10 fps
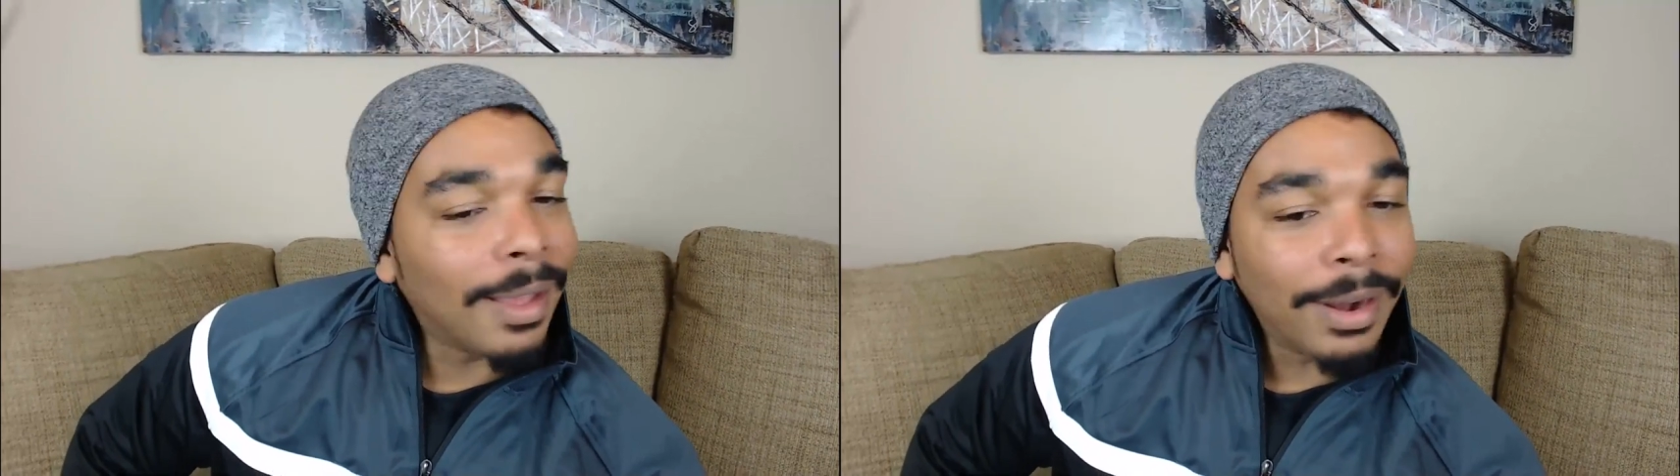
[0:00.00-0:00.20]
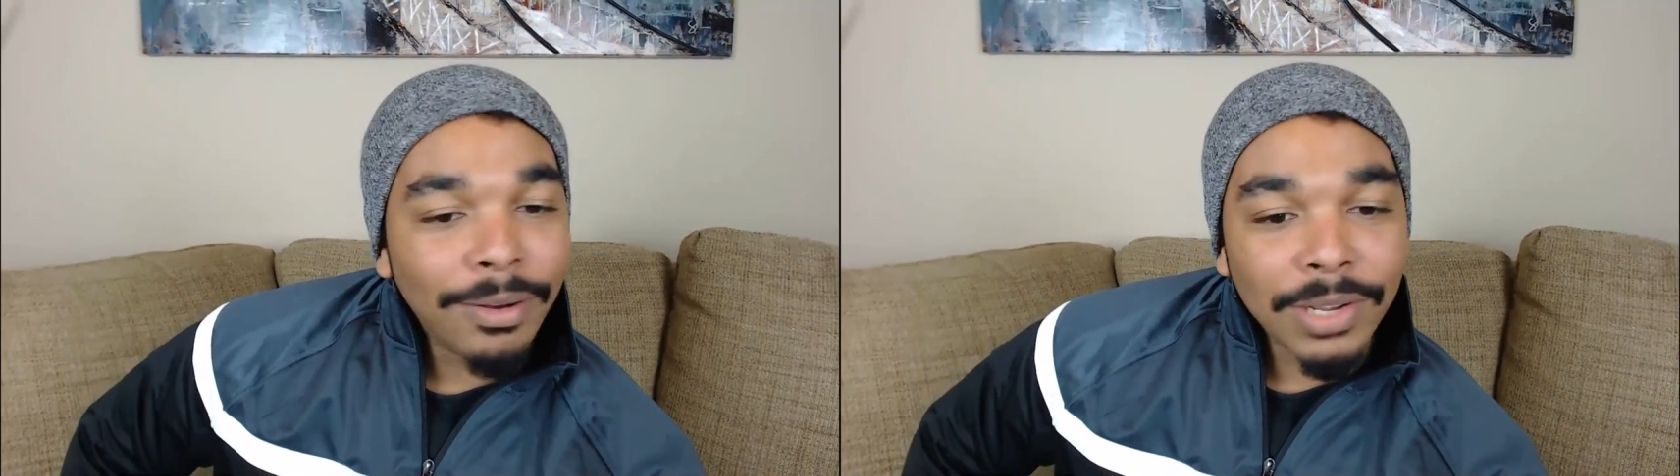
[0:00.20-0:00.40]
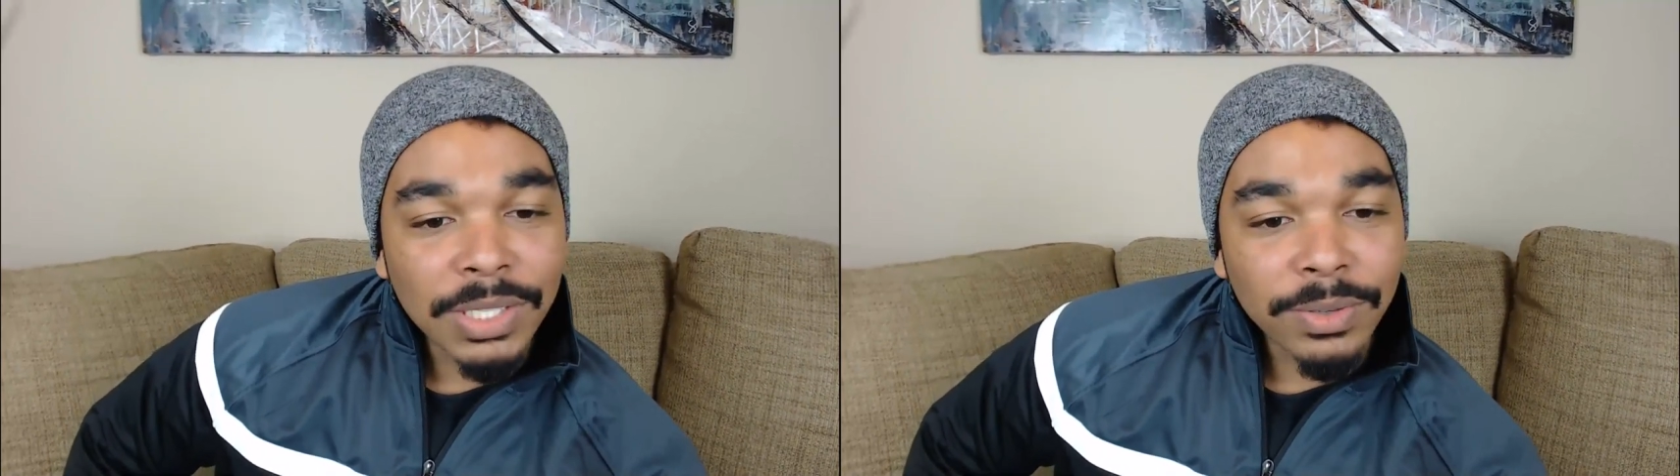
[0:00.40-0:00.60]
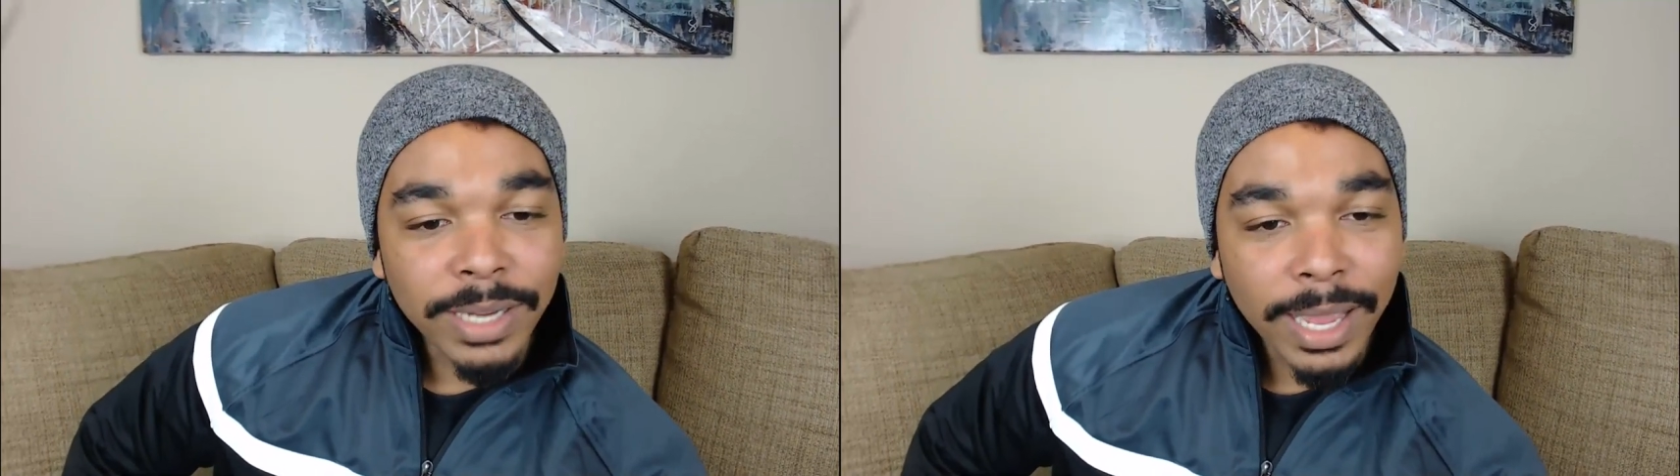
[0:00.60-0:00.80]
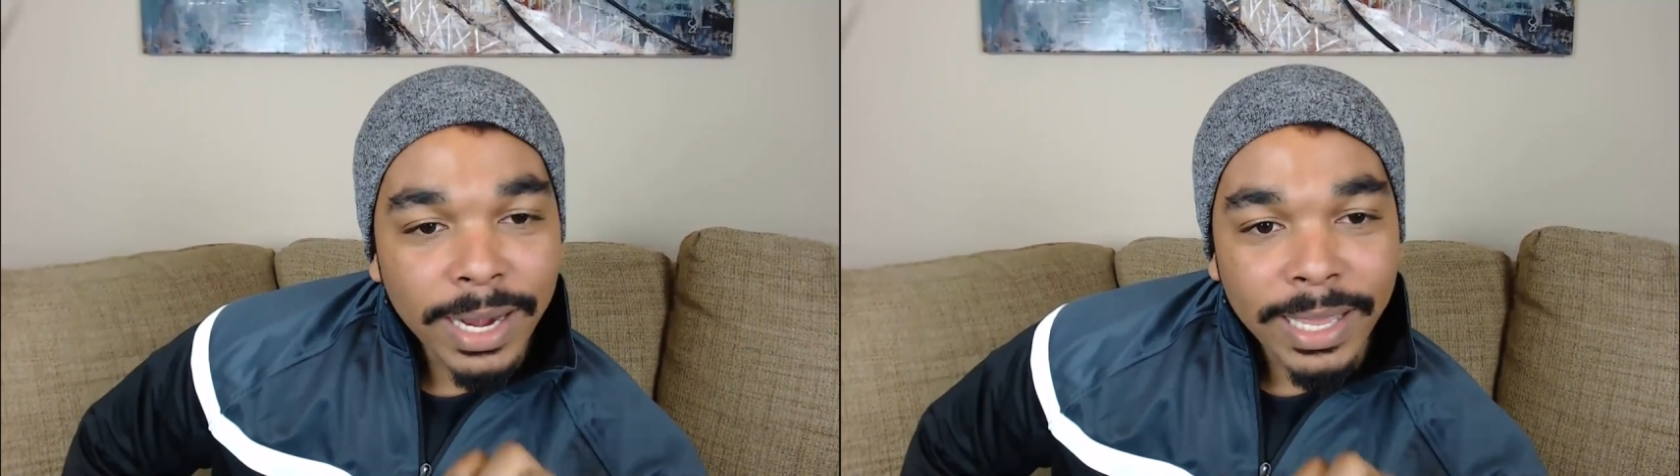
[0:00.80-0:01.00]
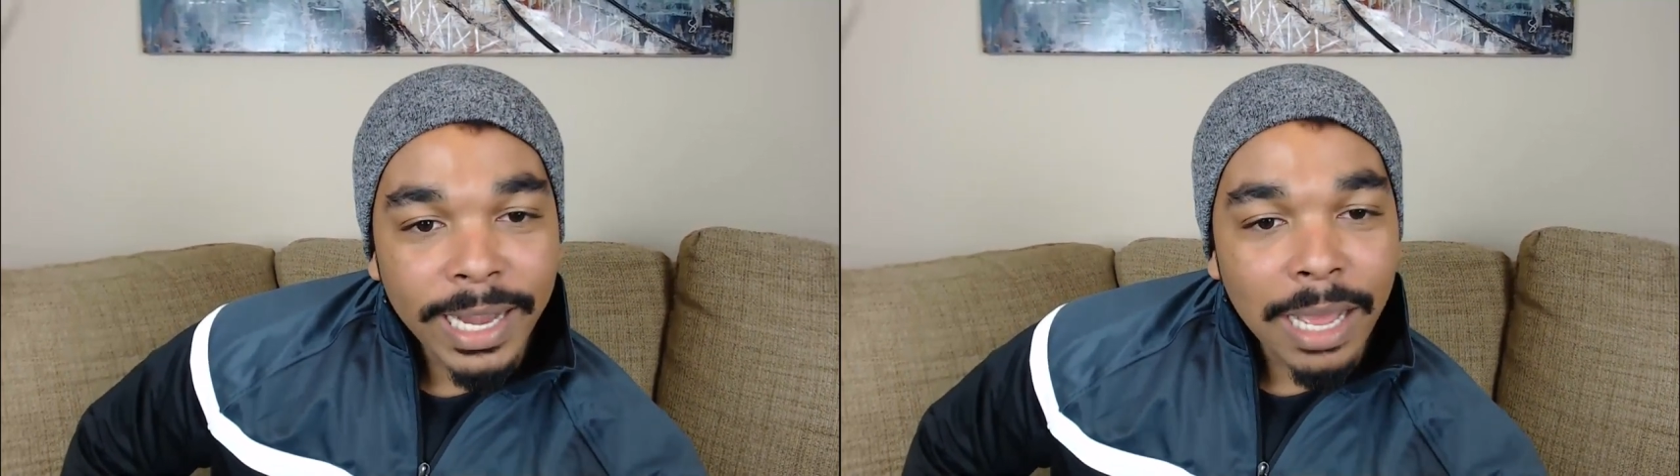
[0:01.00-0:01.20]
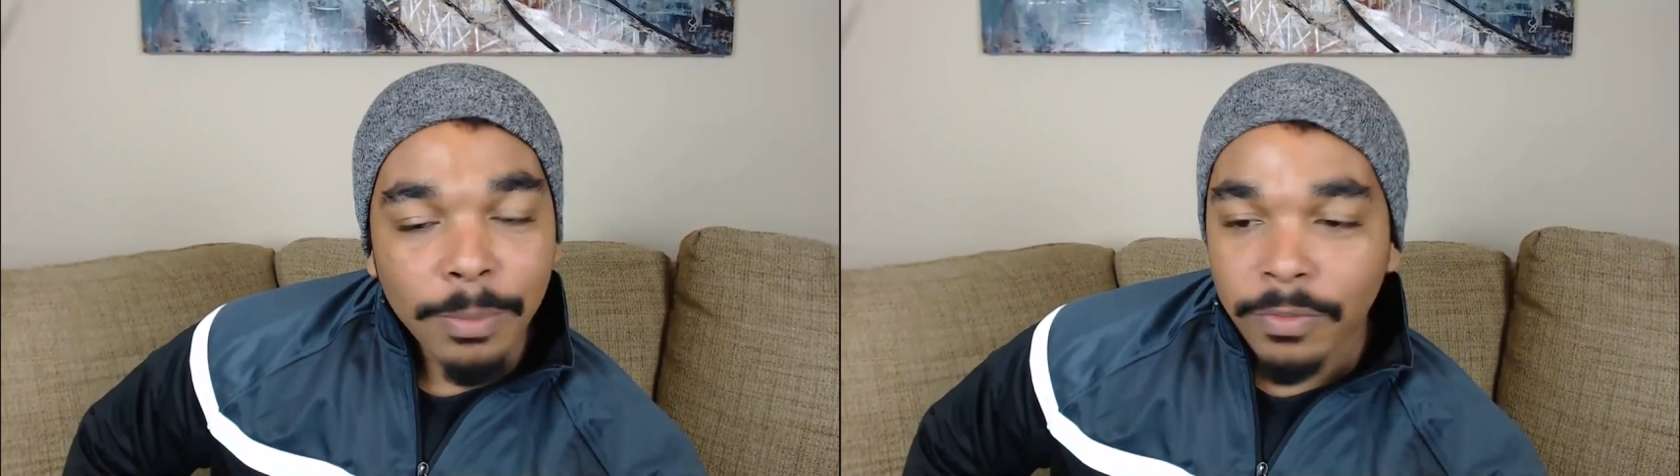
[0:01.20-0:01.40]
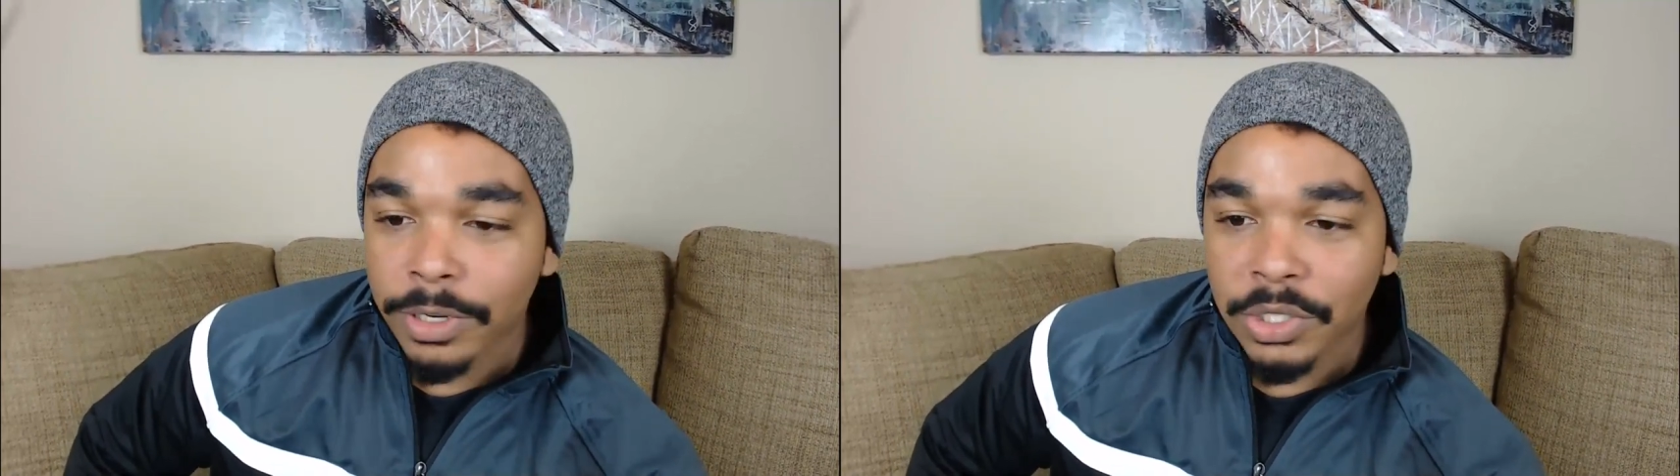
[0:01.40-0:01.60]
I got to get
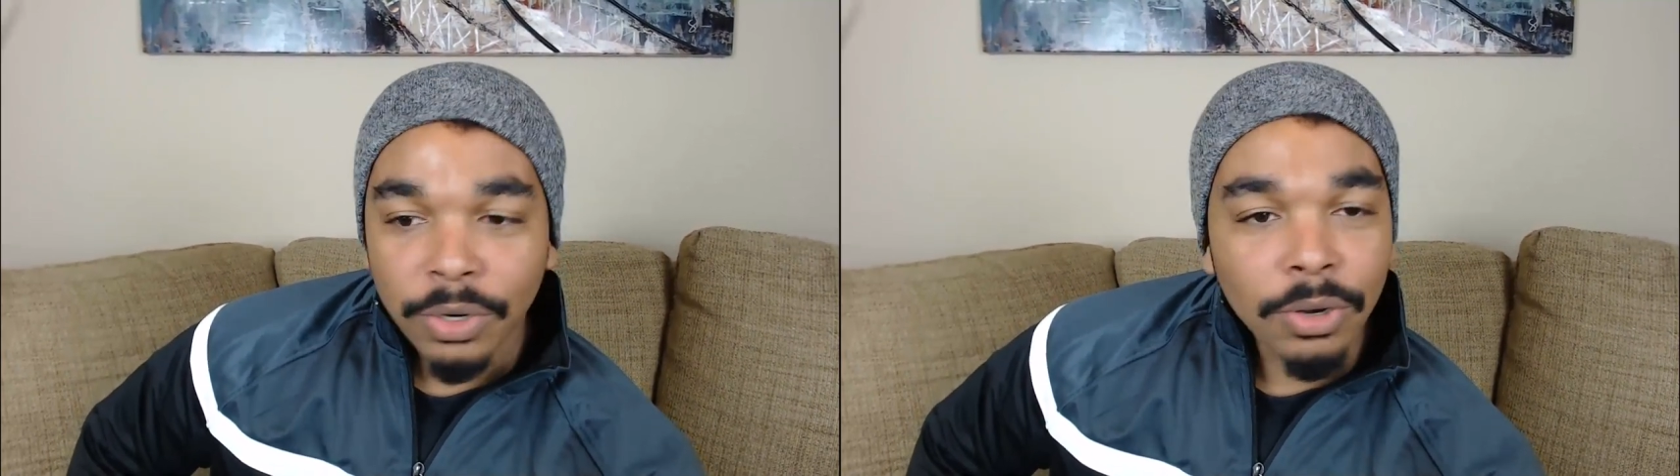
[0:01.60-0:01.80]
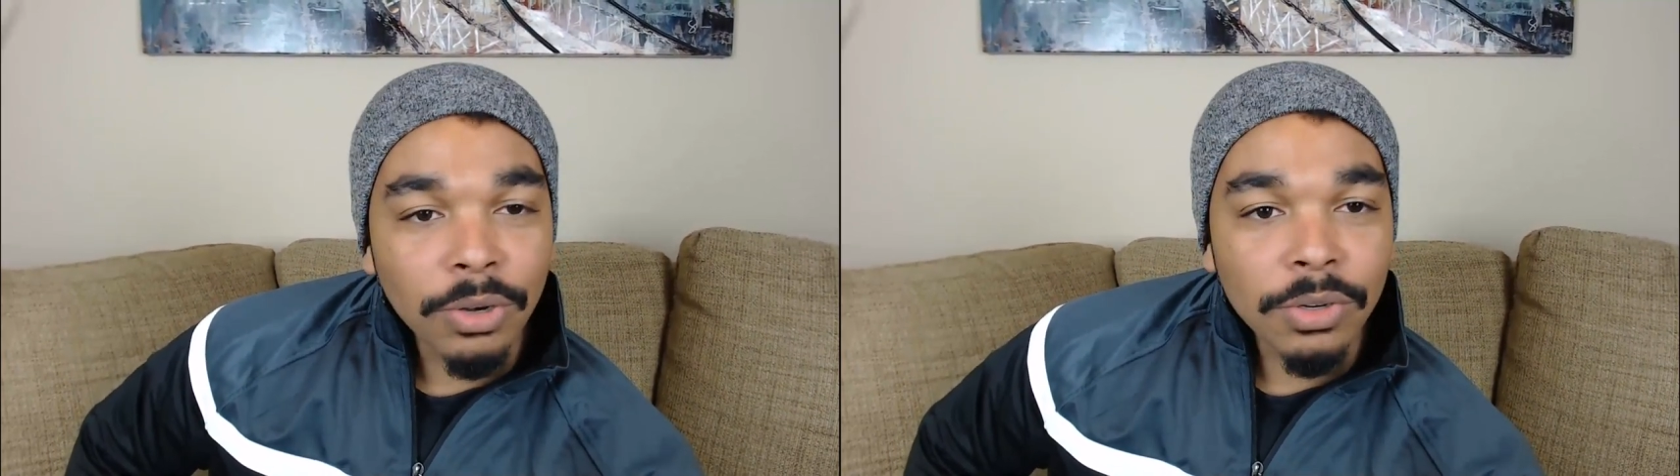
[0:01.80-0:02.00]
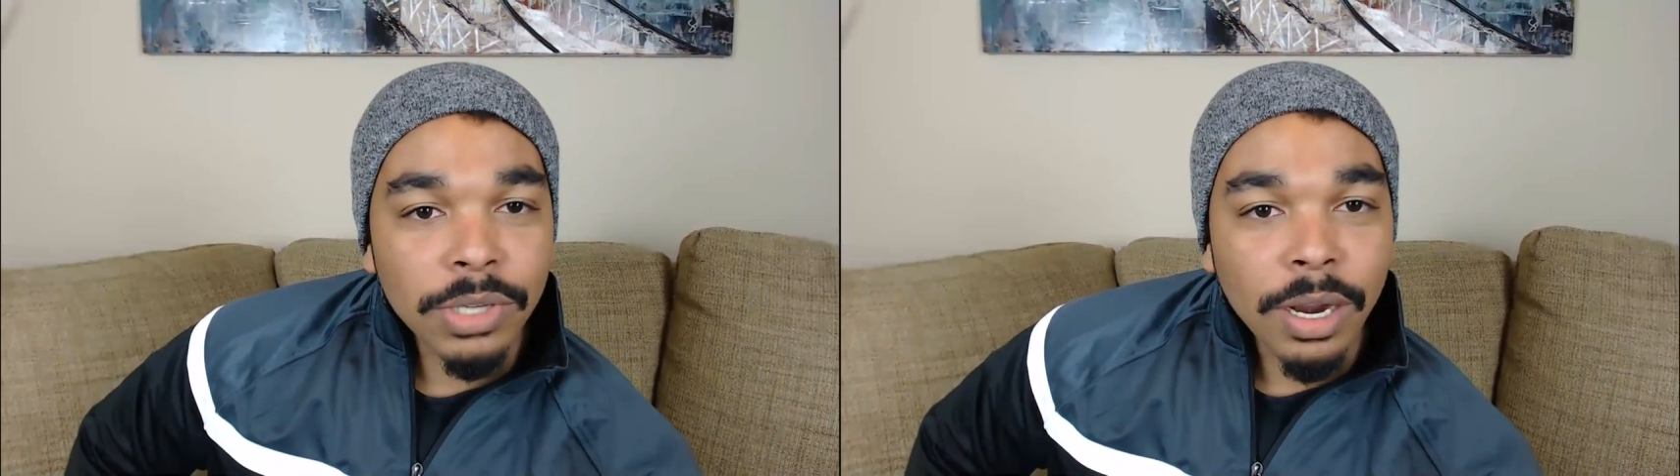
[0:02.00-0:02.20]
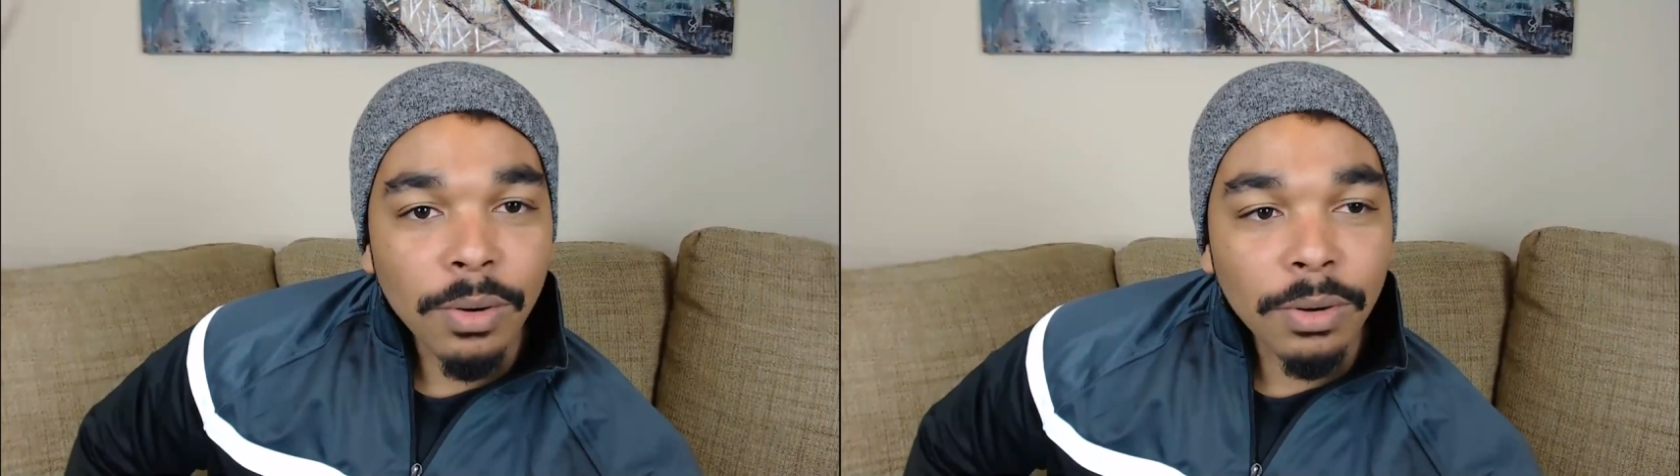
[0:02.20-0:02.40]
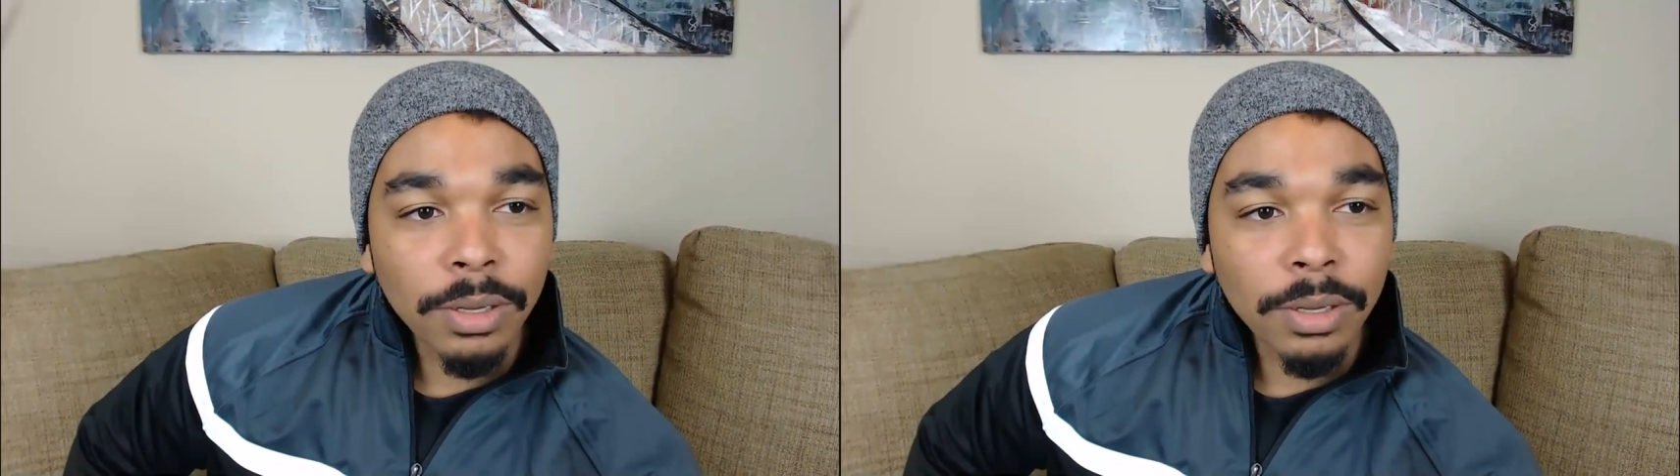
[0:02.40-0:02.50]
out before the trolls start